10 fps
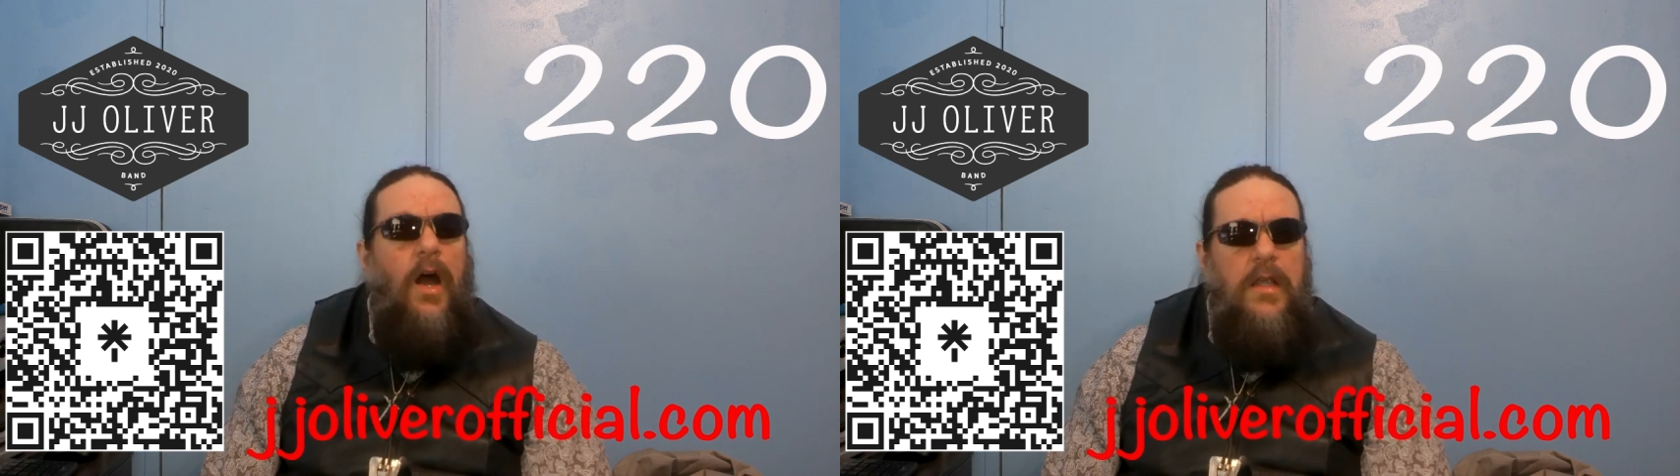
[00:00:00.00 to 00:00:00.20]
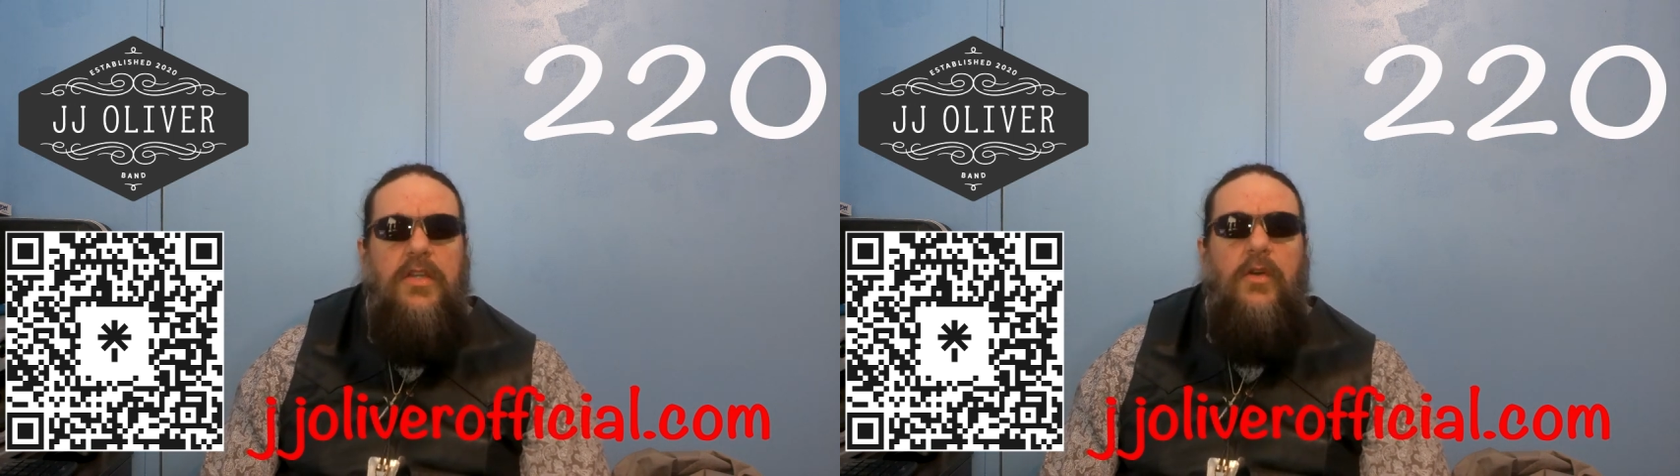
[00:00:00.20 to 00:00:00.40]

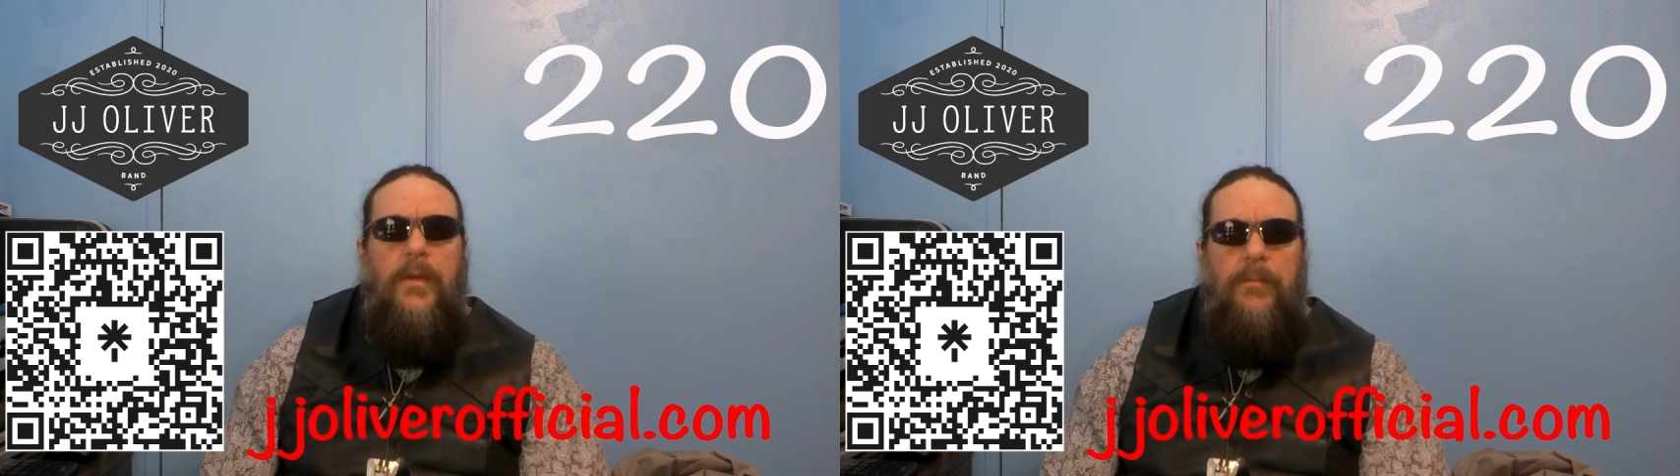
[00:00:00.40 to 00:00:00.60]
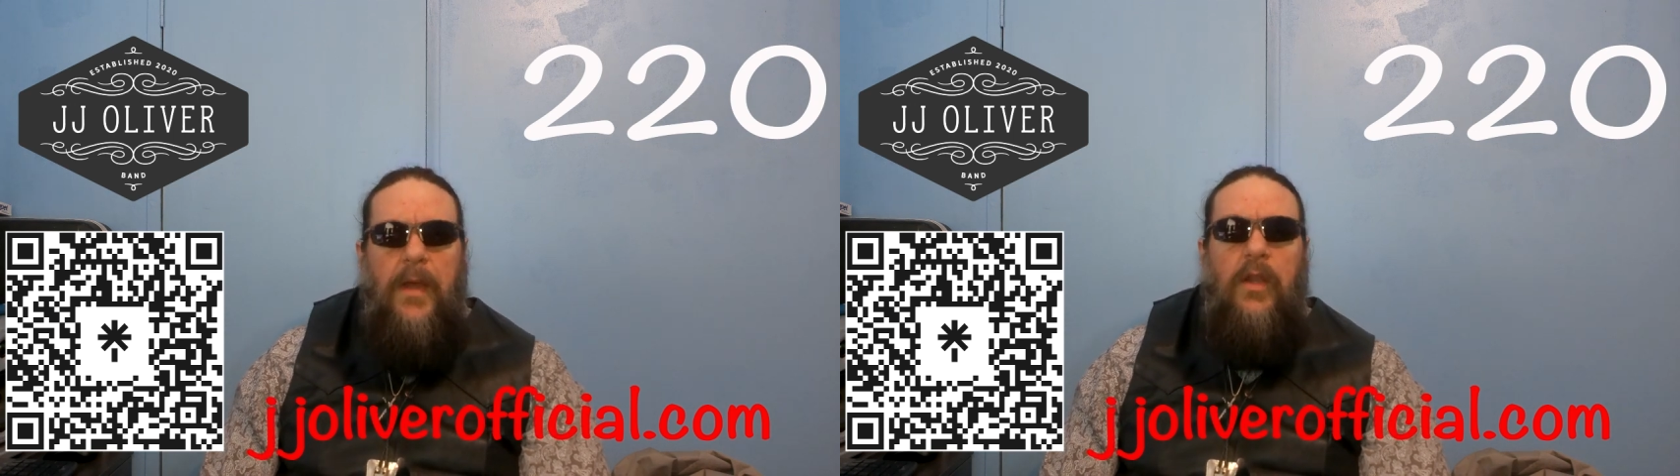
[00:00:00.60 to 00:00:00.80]

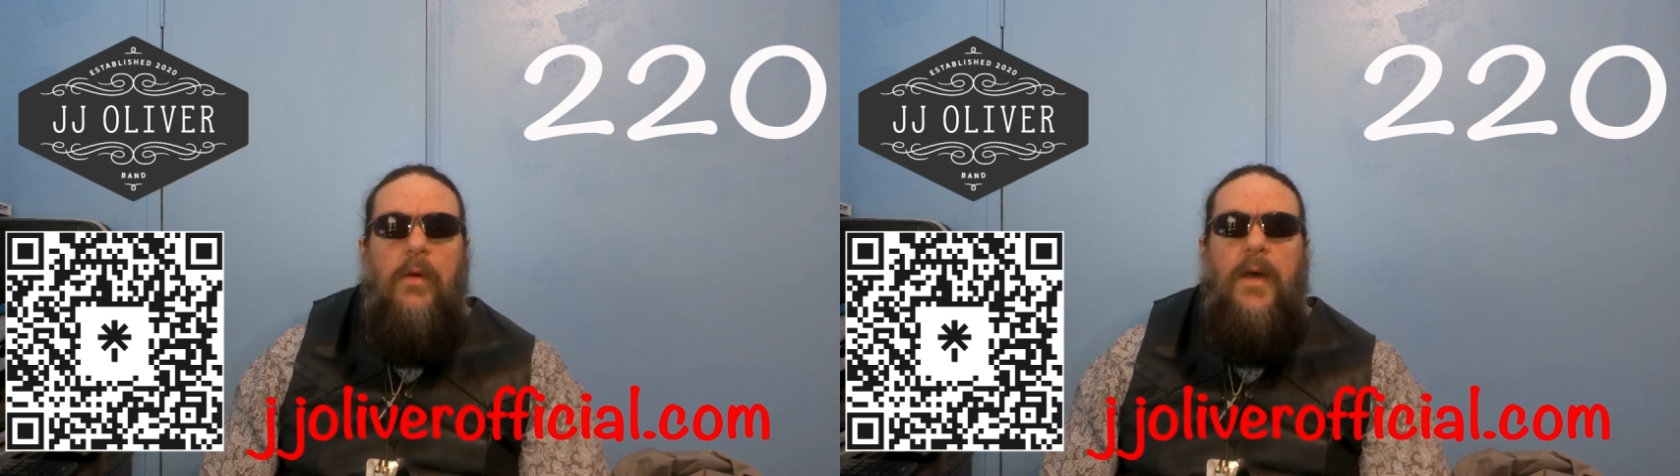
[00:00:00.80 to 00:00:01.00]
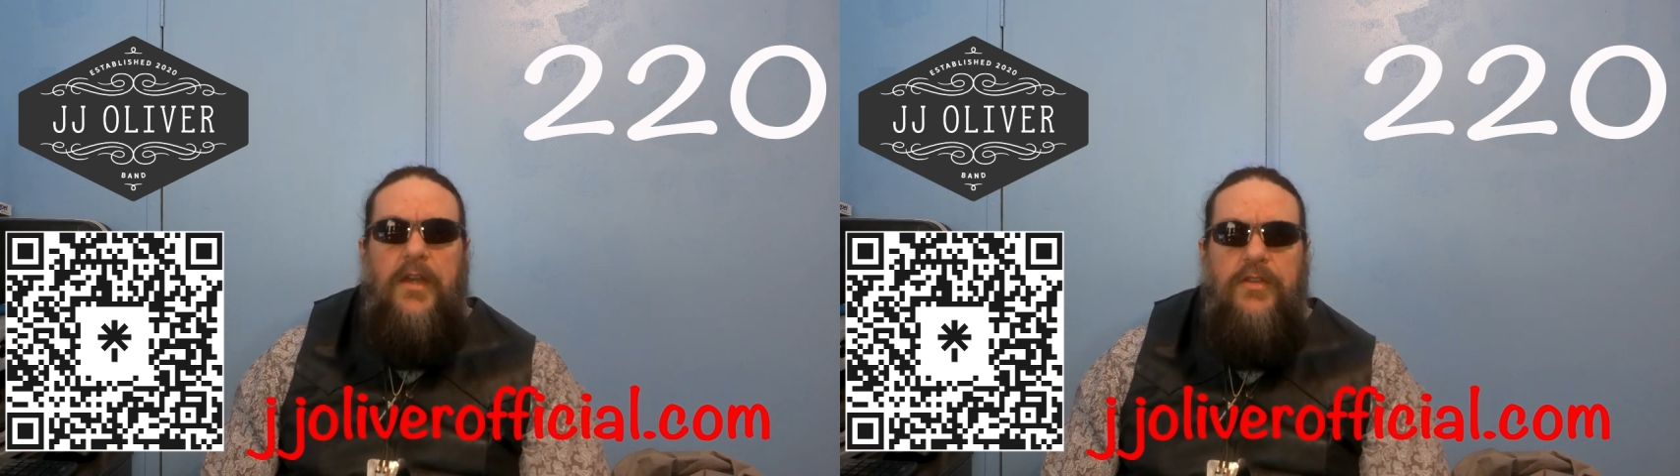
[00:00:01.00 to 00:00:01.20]
also at Mellow
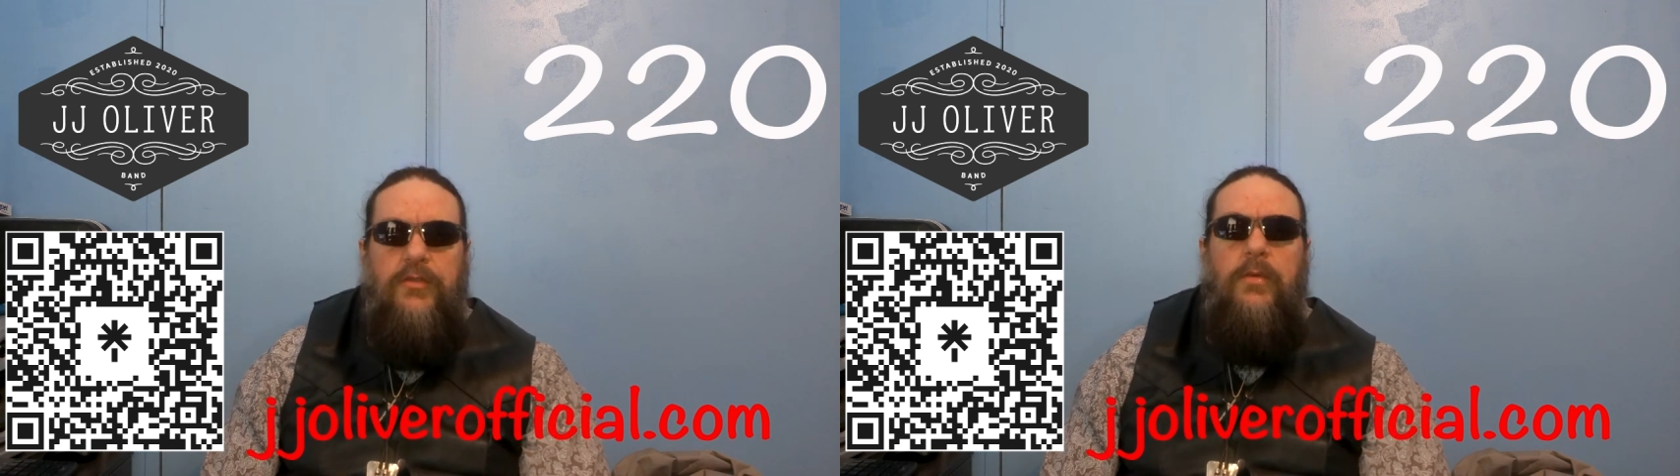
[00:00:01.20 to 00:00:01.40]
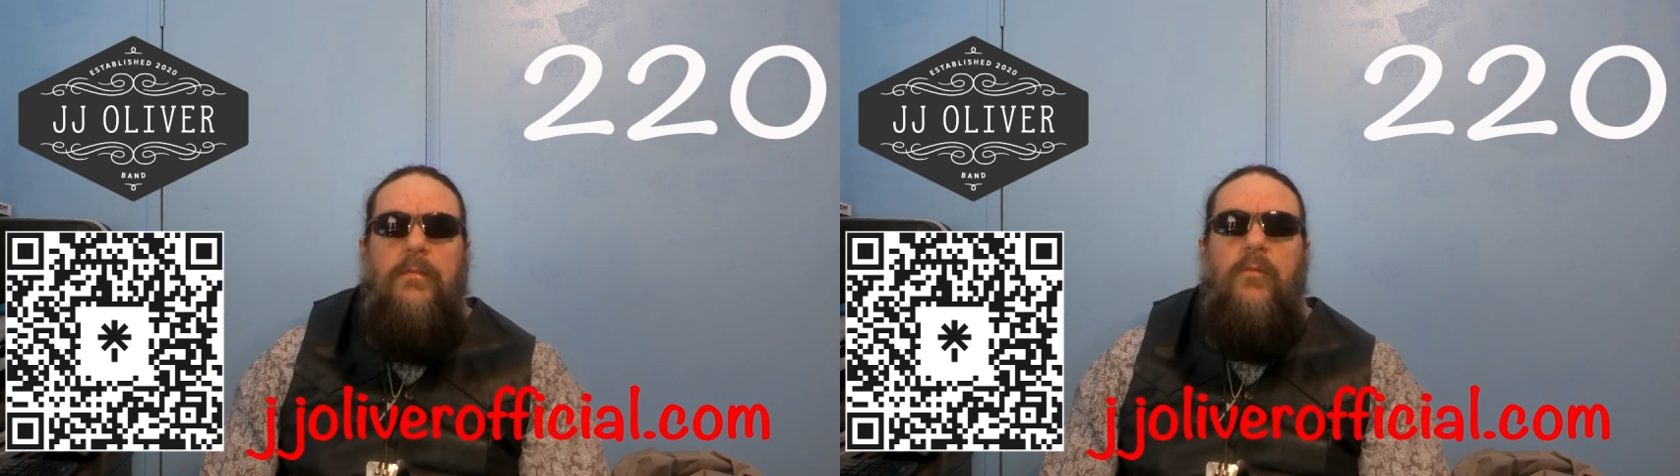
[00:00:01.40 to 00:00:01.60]

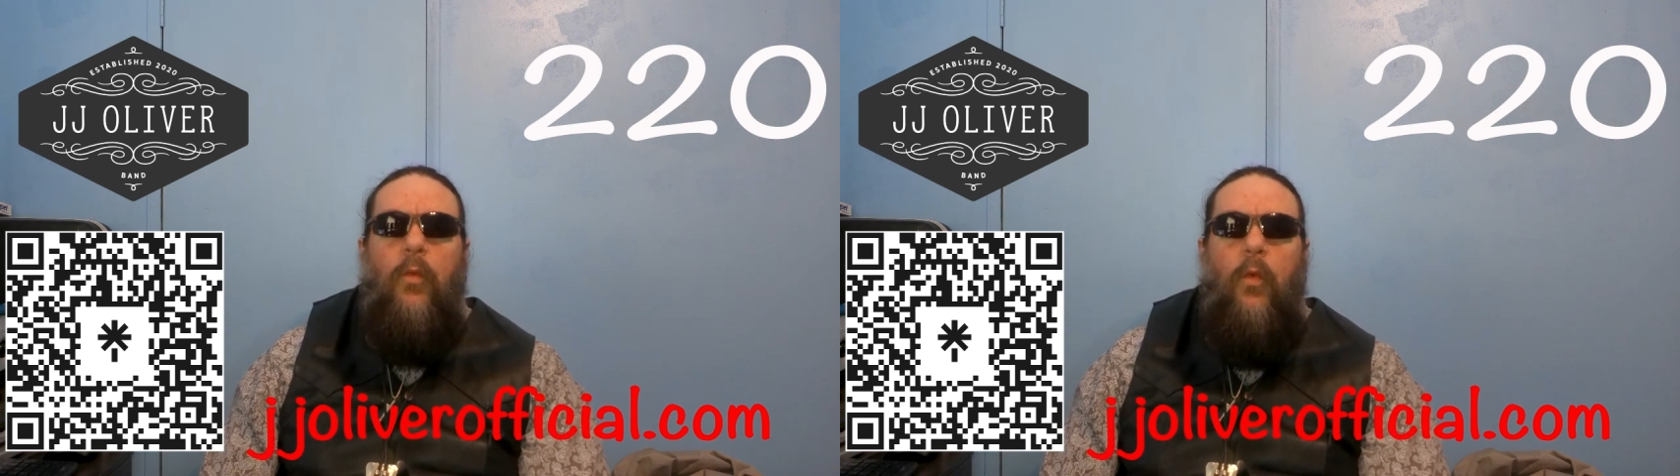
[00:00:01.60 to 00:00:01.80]
Mushroom